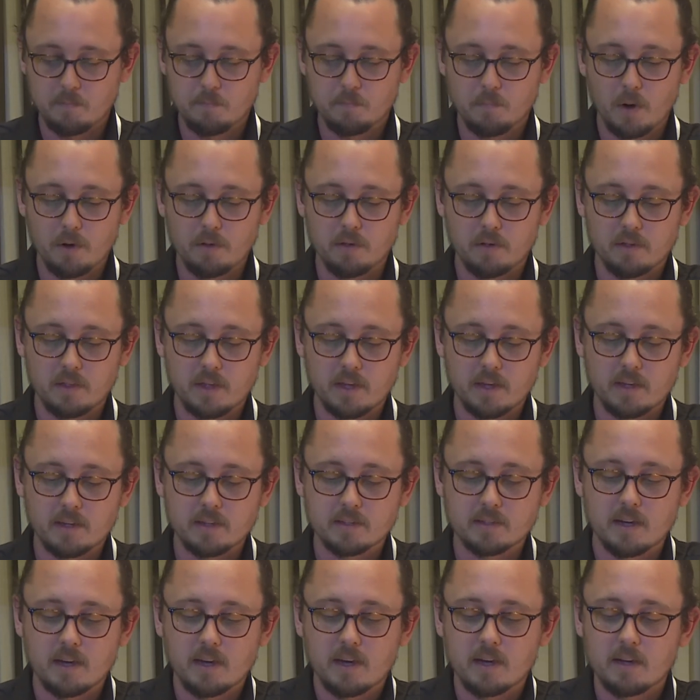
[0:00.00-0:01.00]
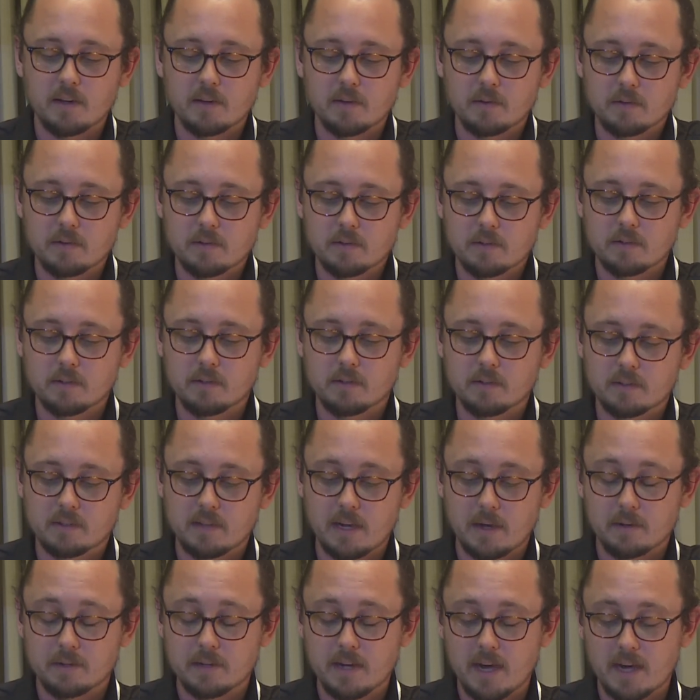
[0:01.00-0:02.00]
Both of these
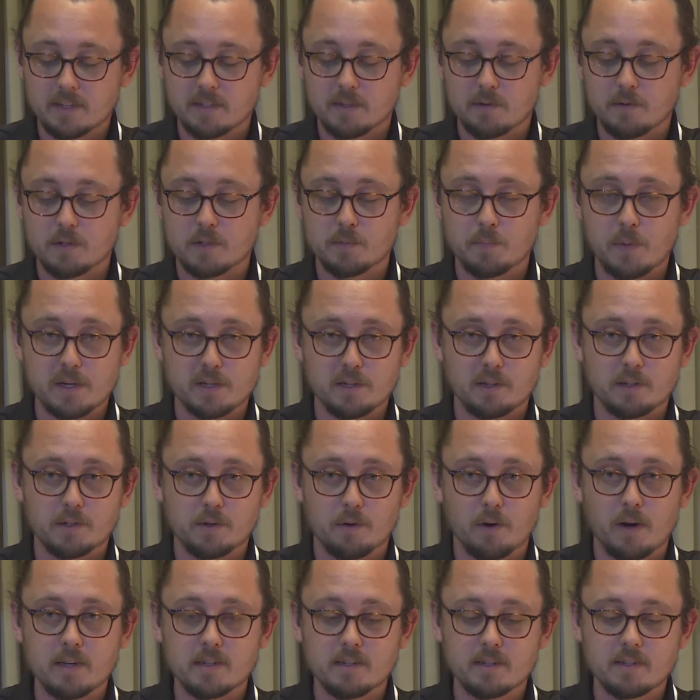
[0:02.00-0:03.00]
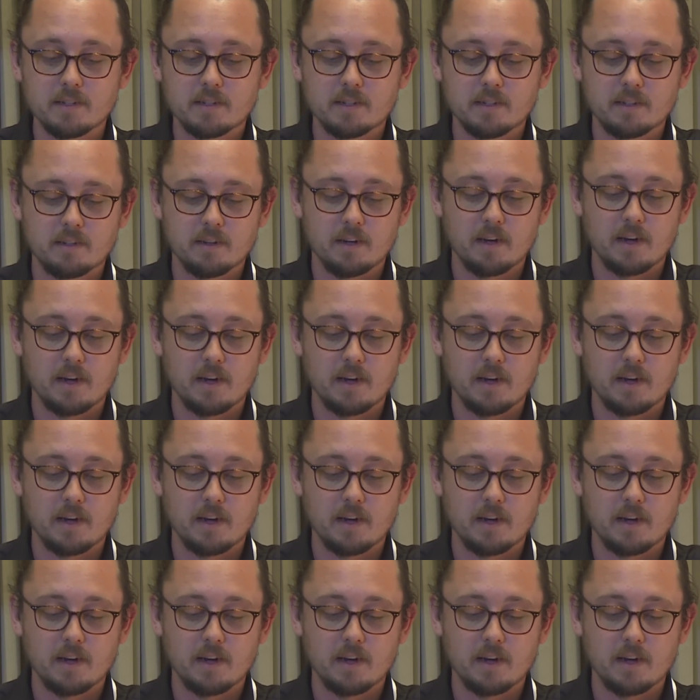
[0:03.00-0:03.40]
taxa are specialist grazers.